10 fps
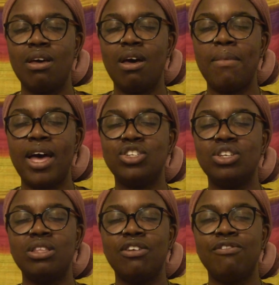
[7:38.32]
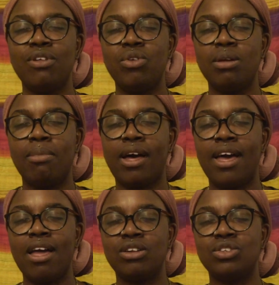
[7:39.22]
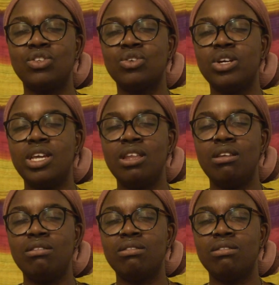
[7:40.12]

Imagine they're floating by on a screen,